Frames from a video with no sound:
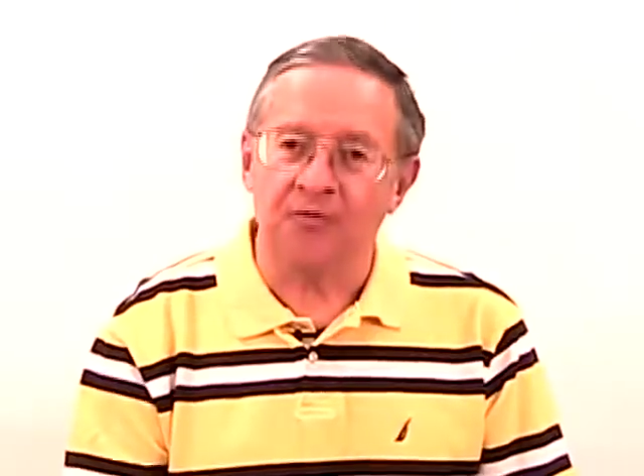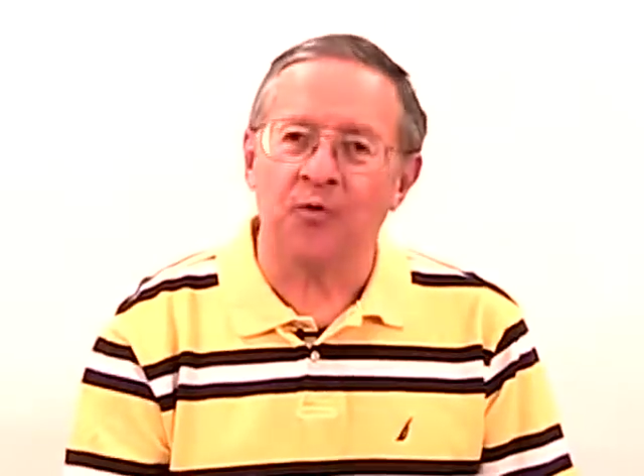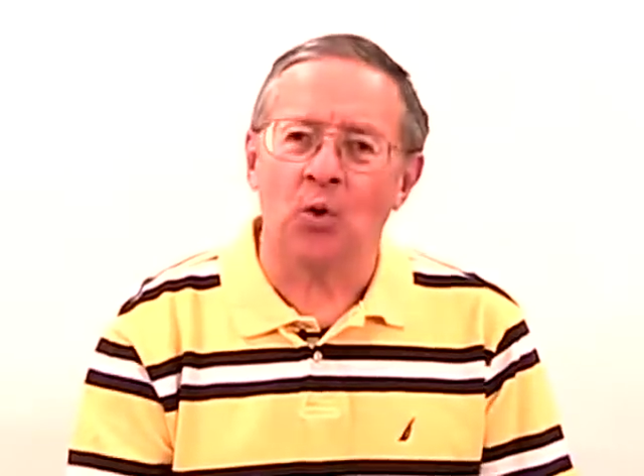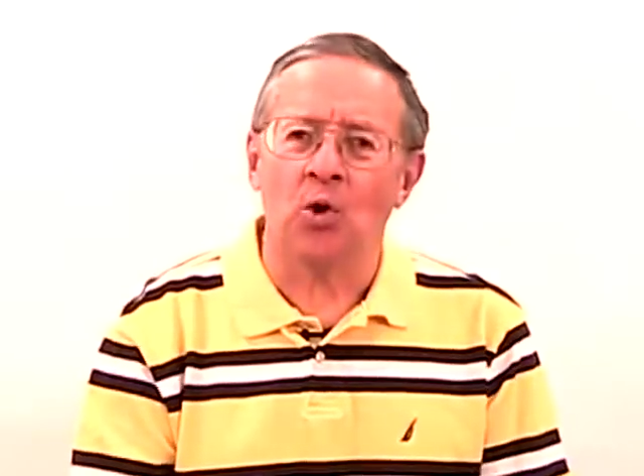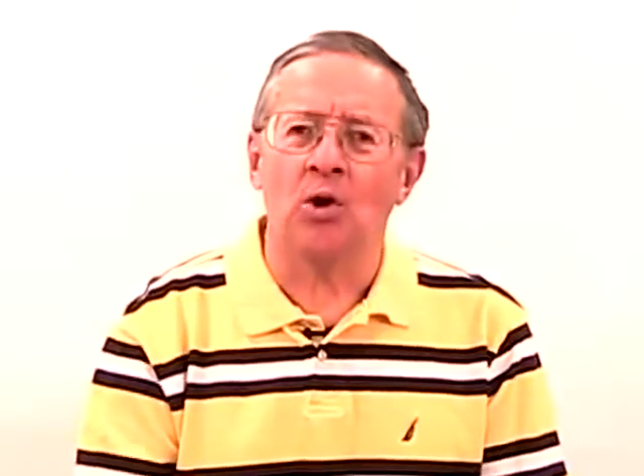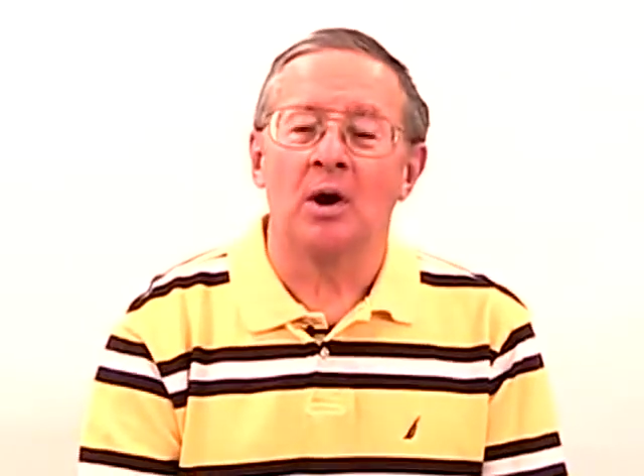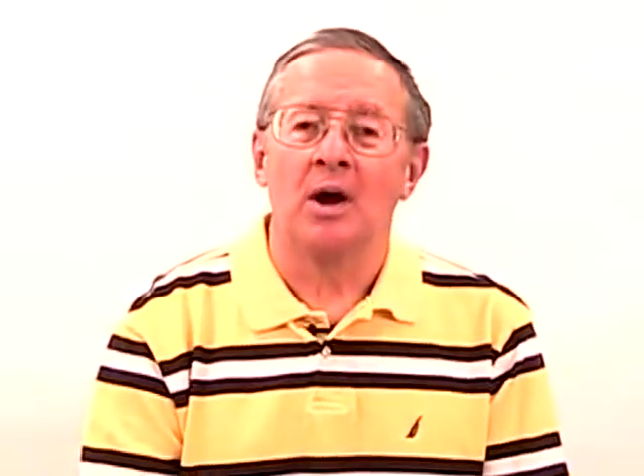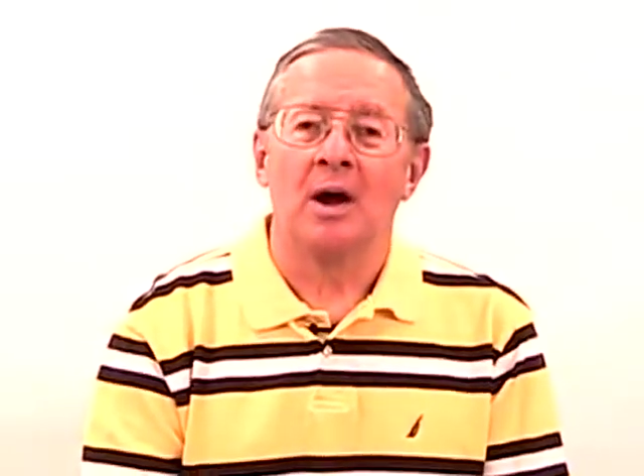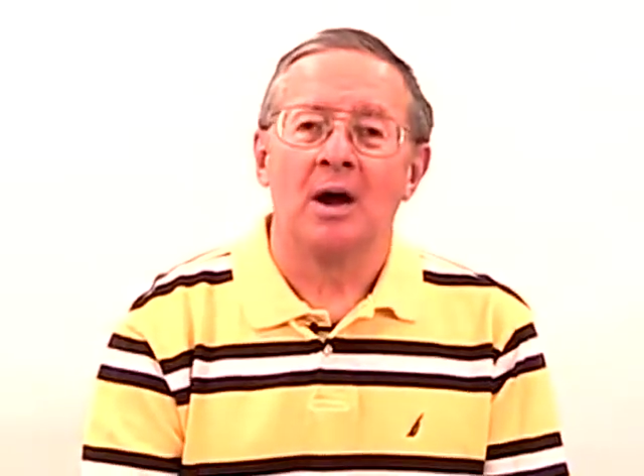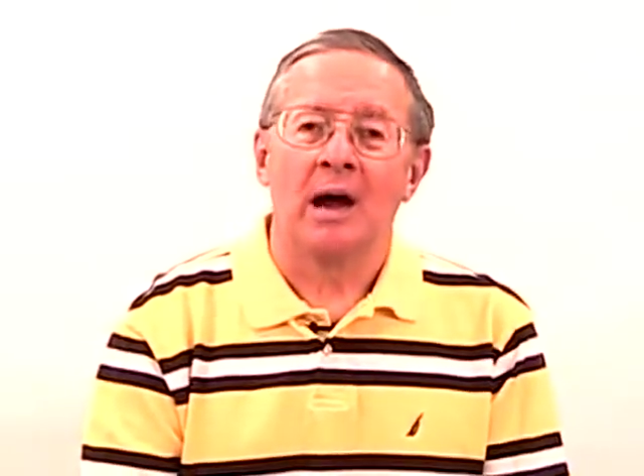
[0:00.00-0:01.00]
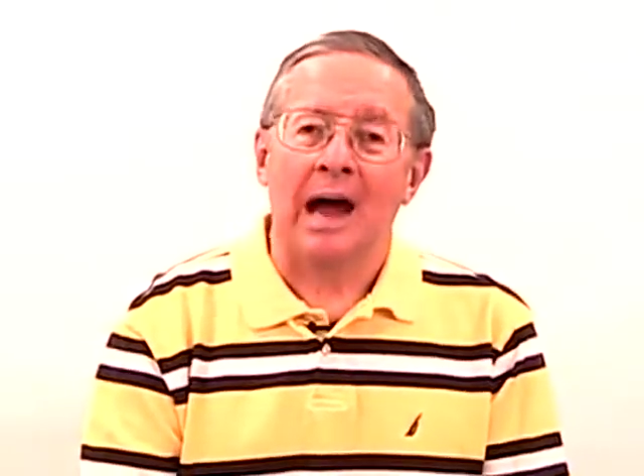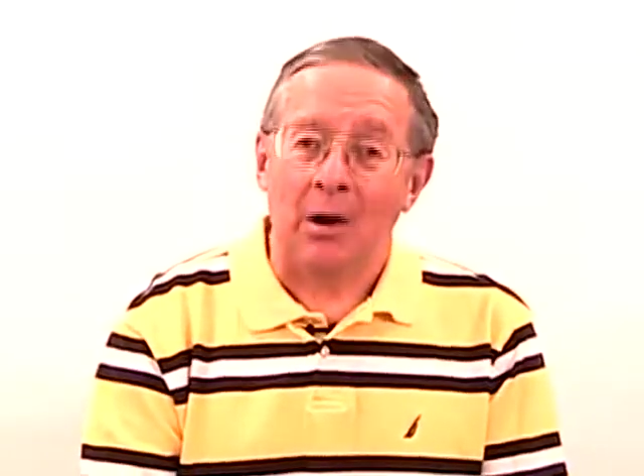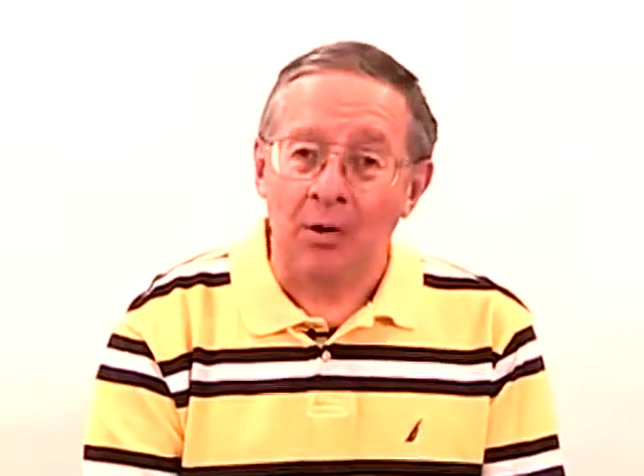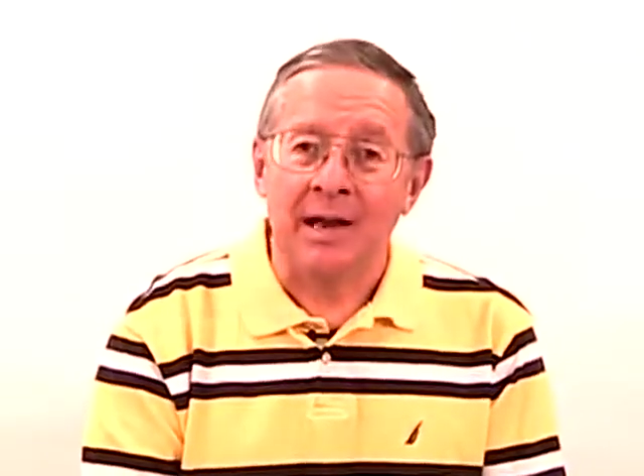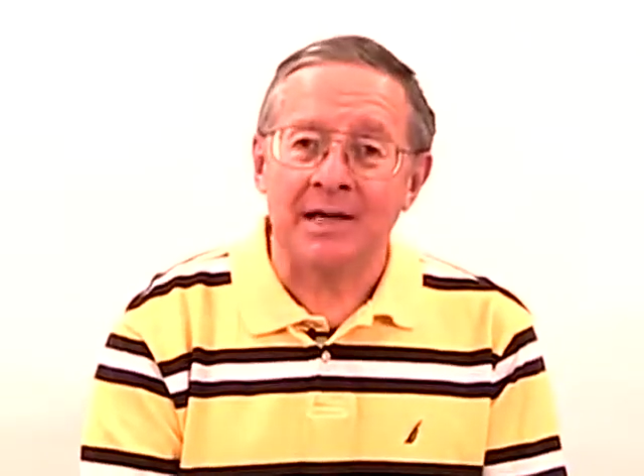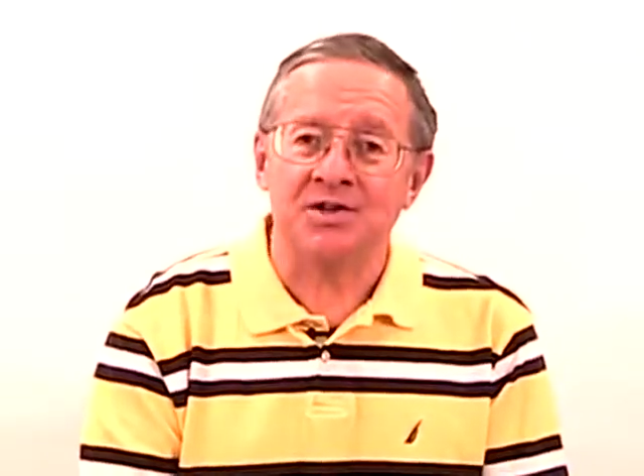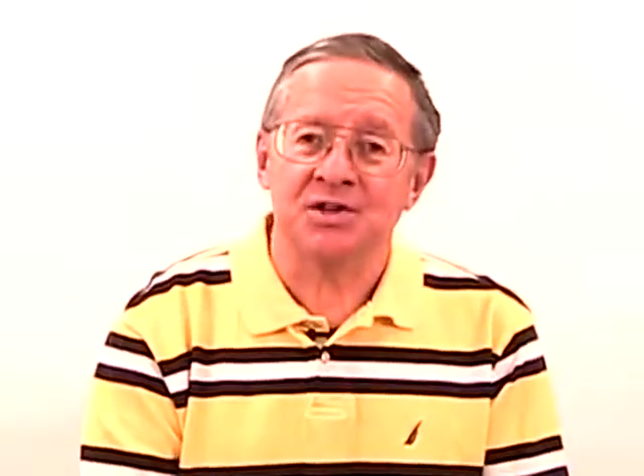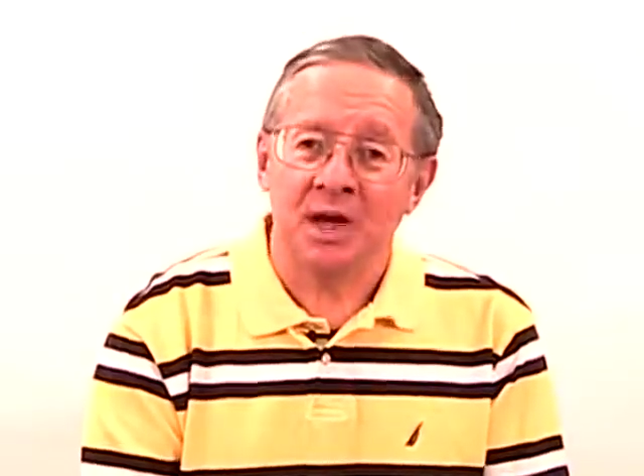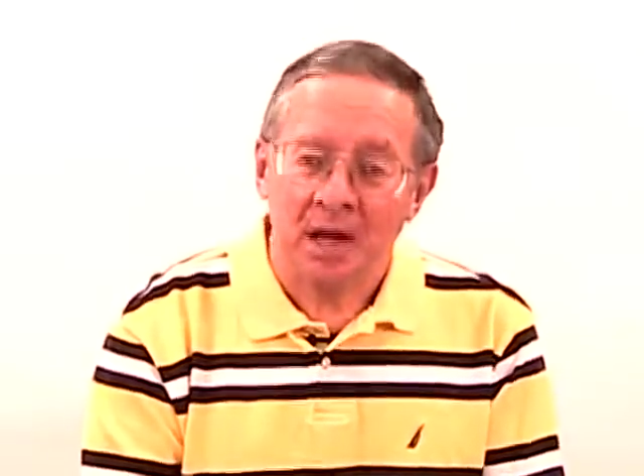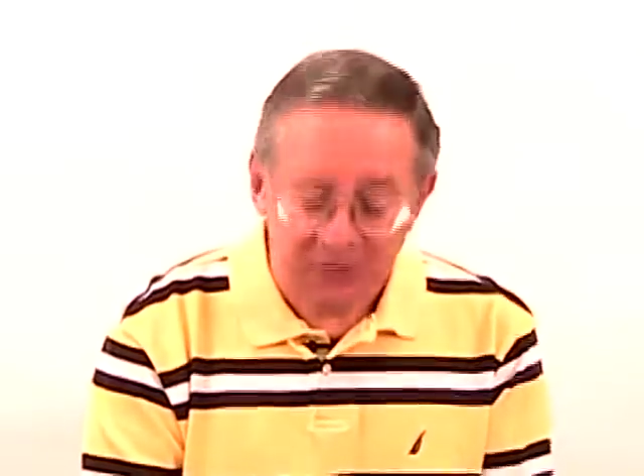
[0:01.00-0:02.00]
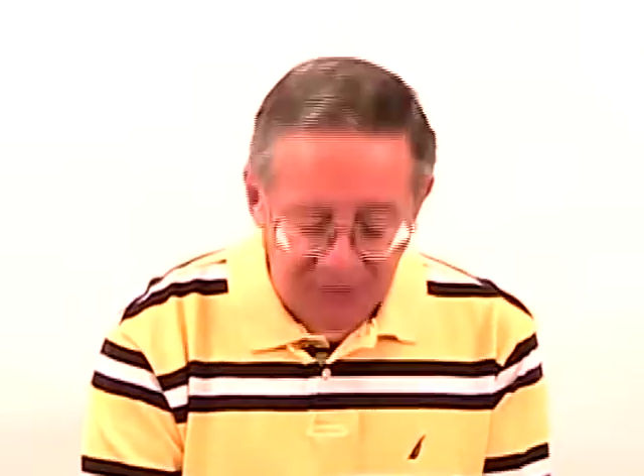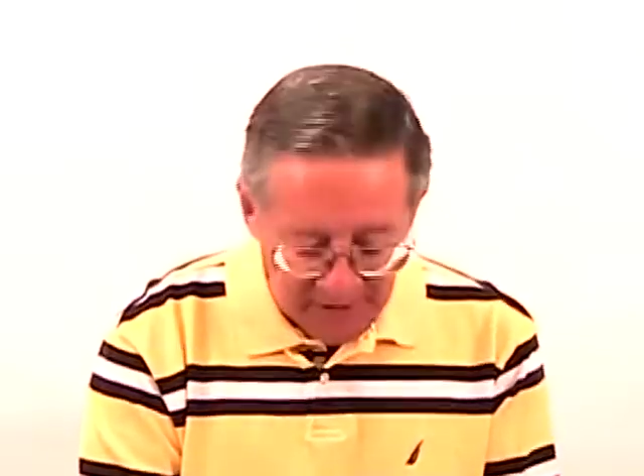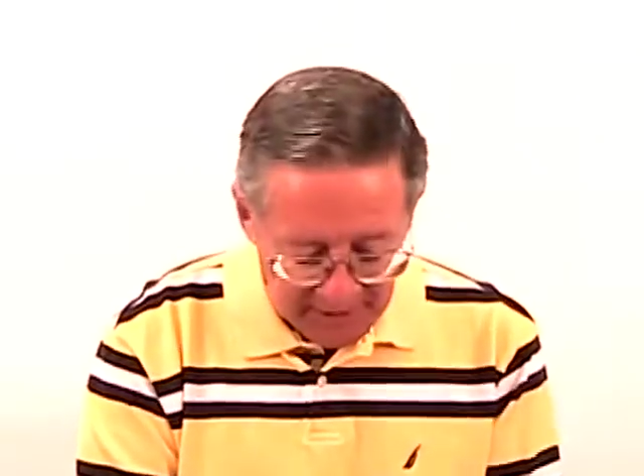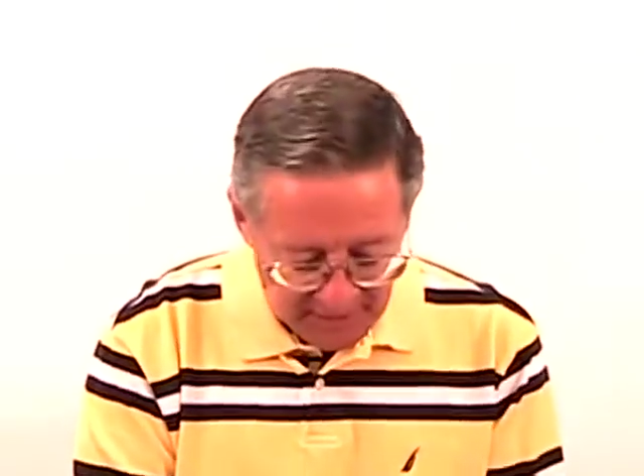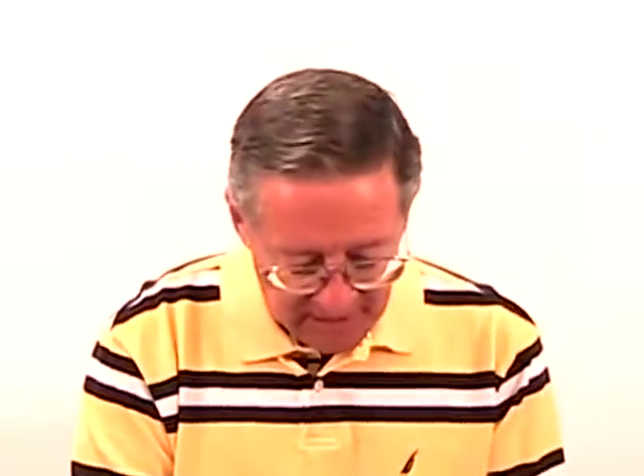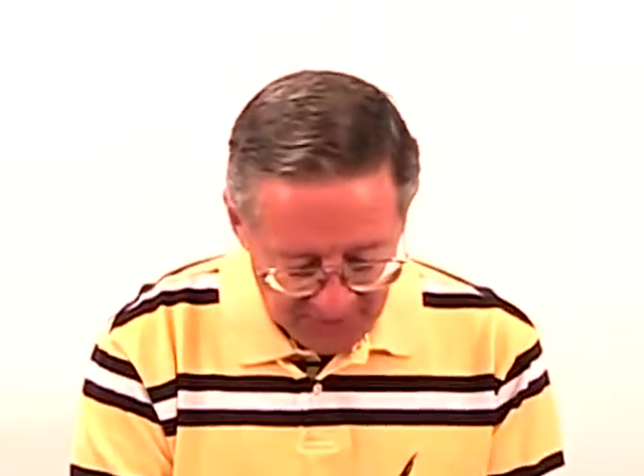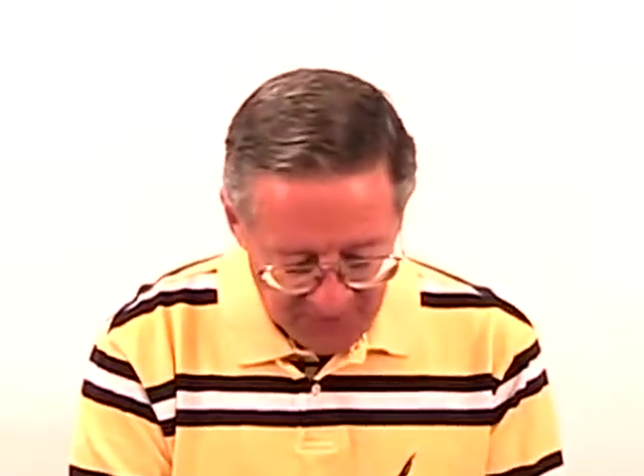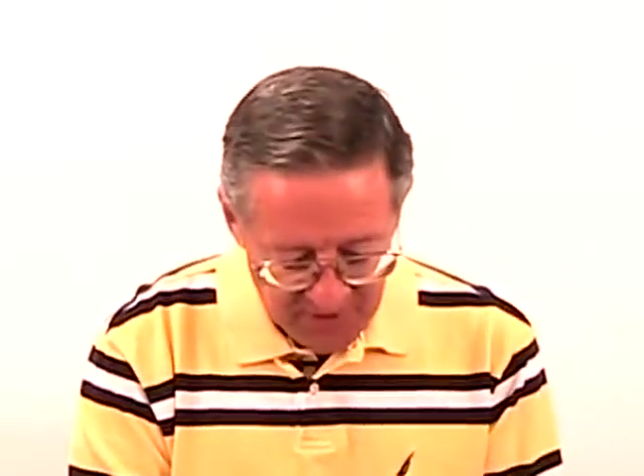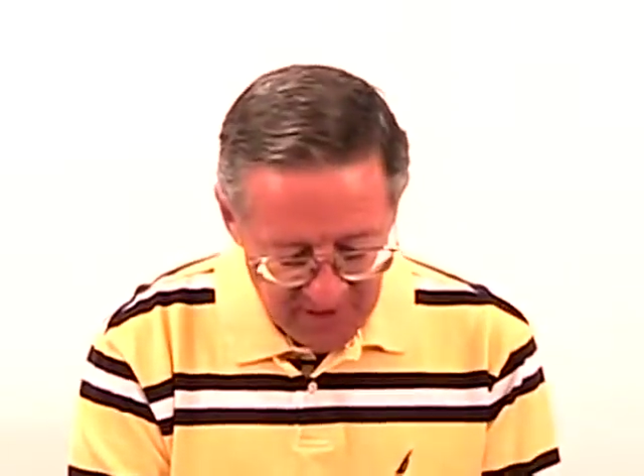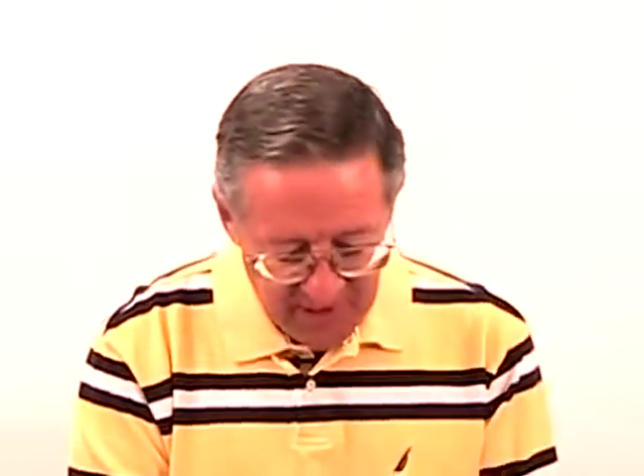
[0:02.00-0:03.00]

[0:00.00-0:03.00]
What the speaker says: for our next heavenly life,